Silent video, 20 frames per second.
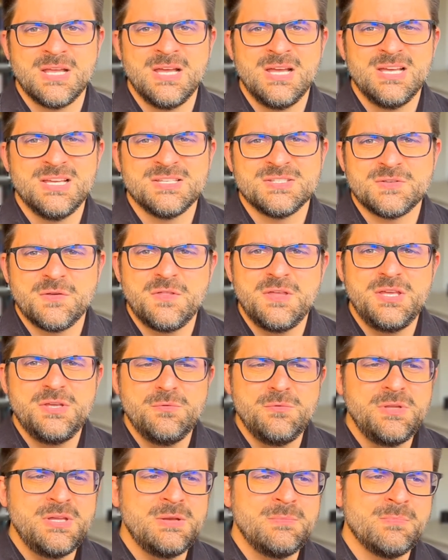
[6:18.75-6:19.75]
So the
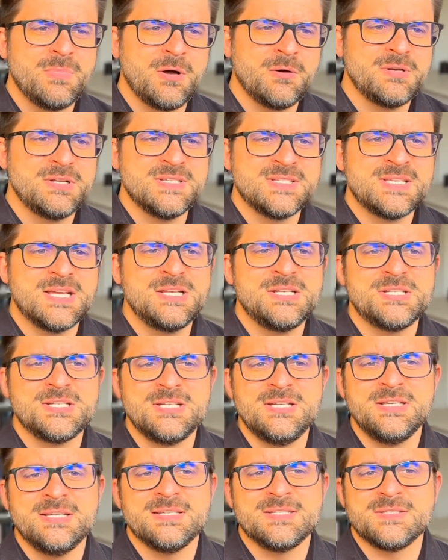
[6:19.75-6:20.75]
union bound
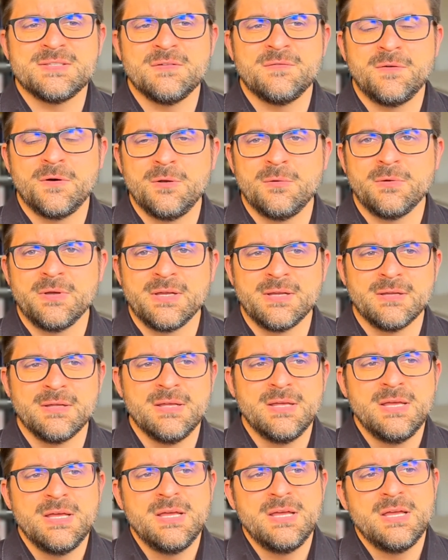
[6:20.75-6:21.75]
essentially is the following.
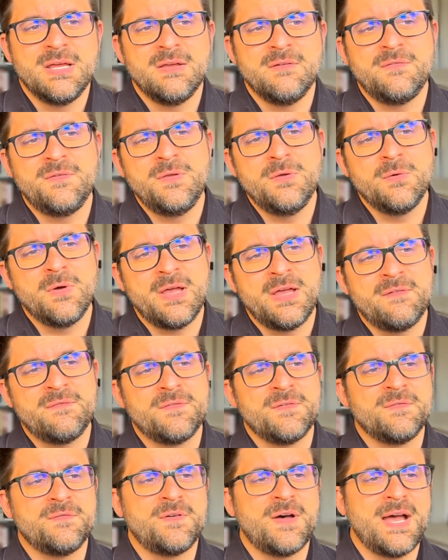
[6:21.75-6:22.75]
If you have
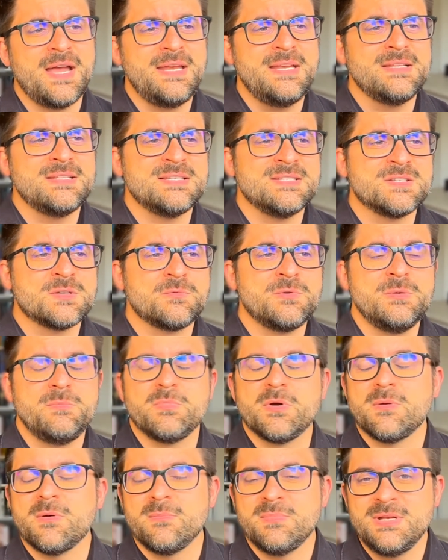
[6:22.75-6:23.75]
a finite discrete
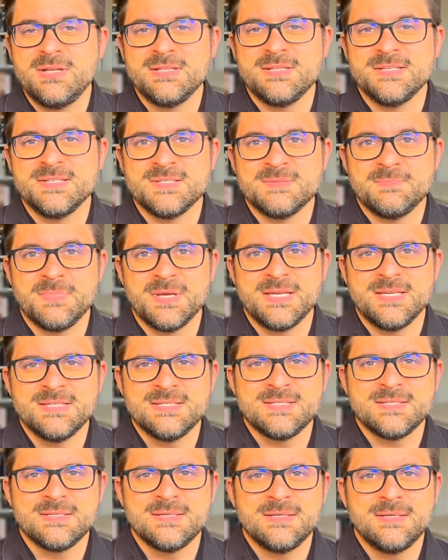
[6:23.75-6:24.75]
probability
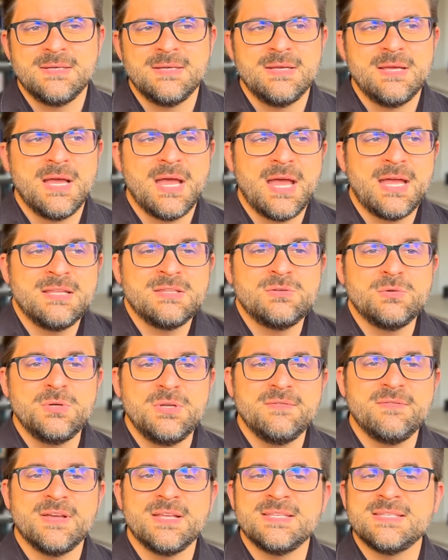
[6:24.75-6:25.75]
space and two
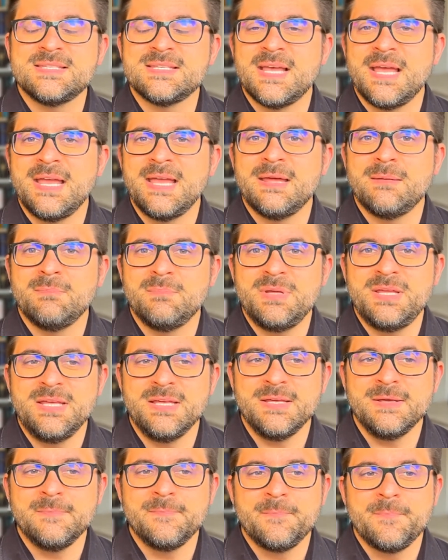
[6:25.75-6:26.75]
events A and
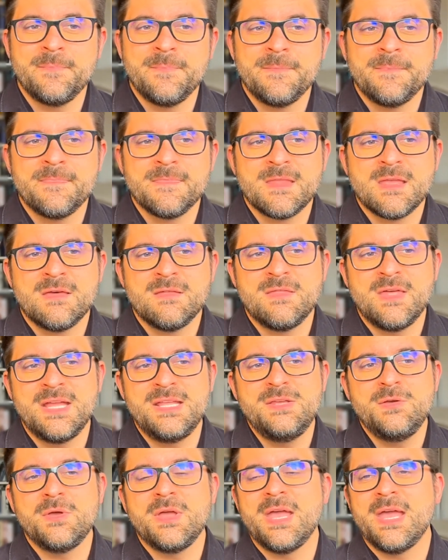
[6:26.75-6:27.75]
B, then
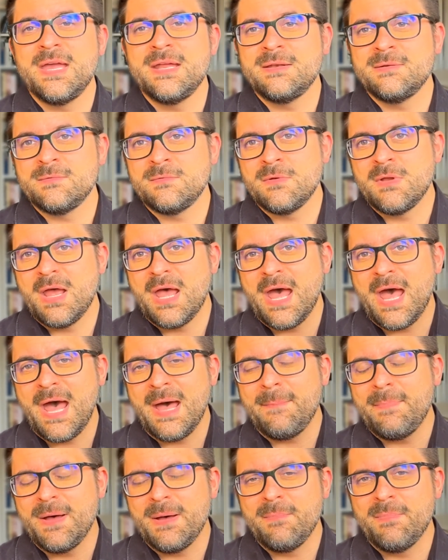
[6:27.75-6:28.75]
you can
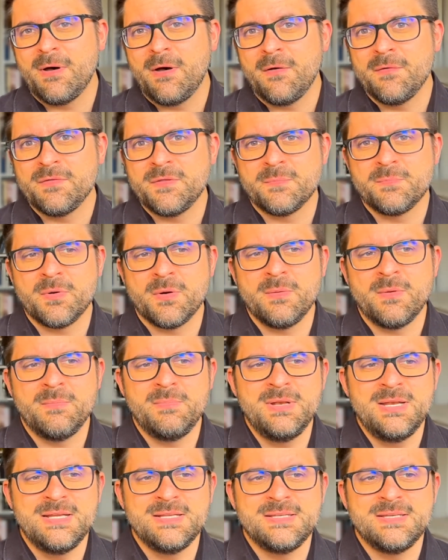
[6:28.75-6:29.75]
upper bound the
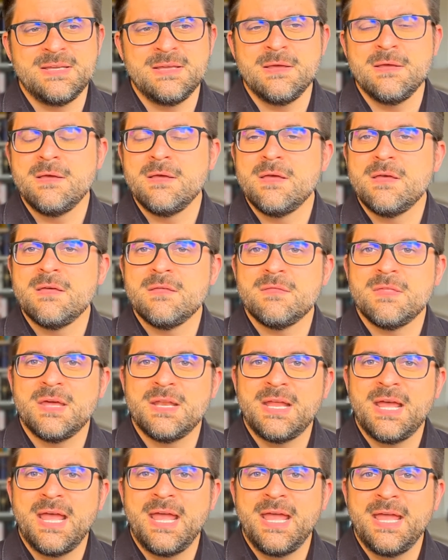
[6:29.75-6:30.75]
probability
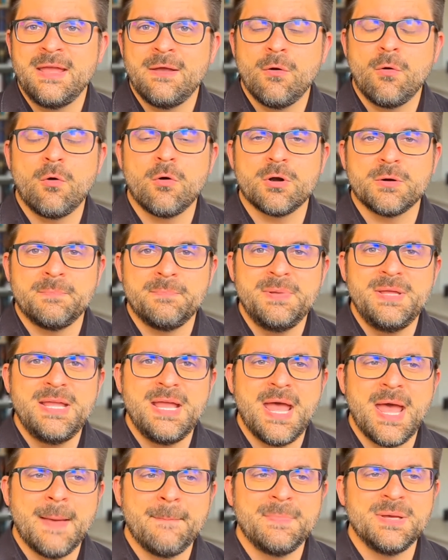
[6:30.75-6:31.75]
that A or B
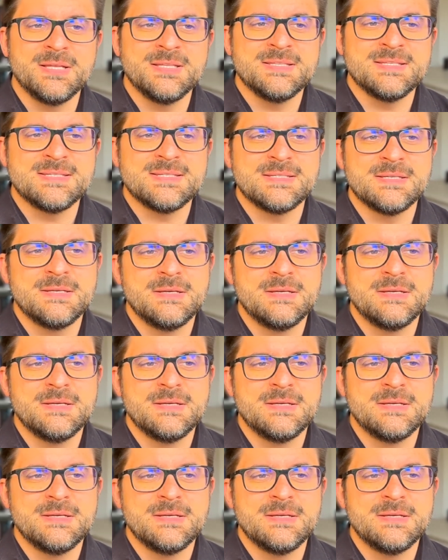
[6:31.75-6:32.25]
happens